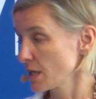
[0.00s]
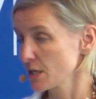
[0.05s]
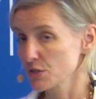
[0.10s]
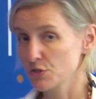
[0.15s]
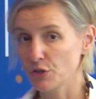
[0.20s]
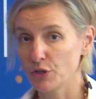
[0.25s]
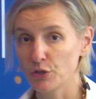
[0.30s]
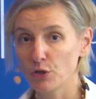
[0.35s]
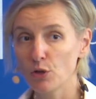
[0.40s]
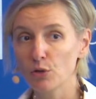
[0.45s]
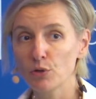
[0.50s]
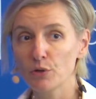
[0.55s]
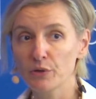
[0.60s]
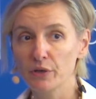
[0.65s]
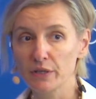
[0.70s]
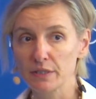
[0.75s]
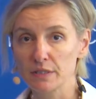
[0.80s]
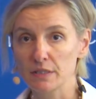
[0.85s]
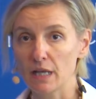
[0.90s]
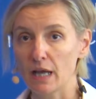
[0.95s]
So you're no
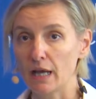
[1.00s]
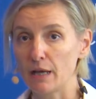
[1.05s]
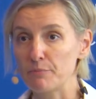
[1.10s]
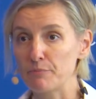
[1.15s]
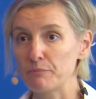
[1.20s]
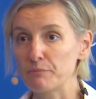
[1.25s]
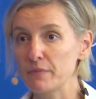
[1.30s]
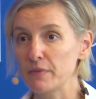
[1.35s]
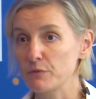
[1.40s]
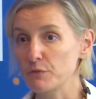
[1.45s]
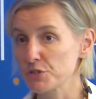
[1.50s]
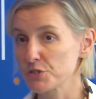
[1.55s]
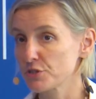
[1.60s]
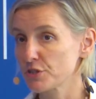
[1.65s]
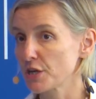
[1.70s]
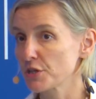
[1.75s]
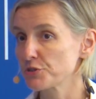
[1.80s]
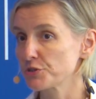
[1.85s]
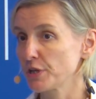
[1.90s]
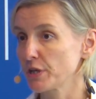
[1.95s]
longer
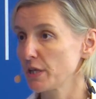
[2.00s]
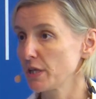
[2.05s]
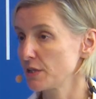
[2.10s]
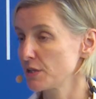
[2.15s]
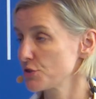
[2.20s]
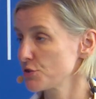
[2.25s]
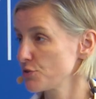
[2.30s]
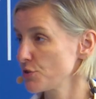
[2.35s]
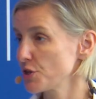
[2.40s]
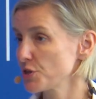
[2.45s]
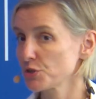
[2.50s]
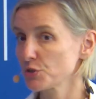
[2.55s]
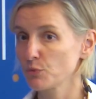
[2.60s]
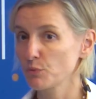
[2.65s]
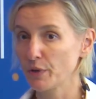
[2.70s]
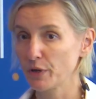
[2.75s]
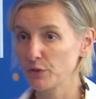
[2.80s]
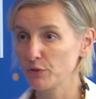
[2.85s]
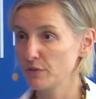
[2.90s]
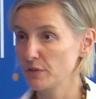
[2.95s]
restructuring in a
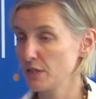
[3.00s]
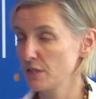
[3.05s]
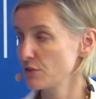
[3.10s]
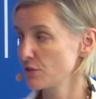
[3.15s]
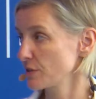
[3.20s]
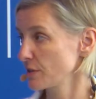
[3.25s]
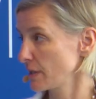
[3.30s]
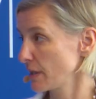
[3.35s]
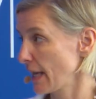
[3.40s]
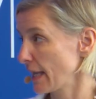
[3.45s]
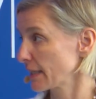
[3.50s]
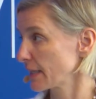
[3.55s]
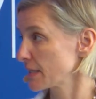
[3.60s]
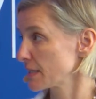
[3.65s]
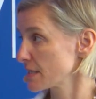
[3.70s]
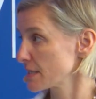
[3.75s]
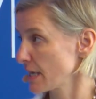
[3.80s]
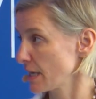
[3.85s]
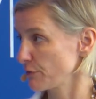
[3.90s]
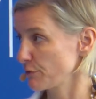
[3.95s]
situation where you need to get
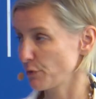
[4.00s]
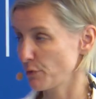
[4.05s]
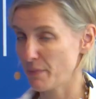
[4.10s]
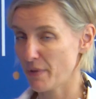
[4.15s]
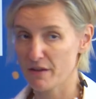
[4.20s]
consent from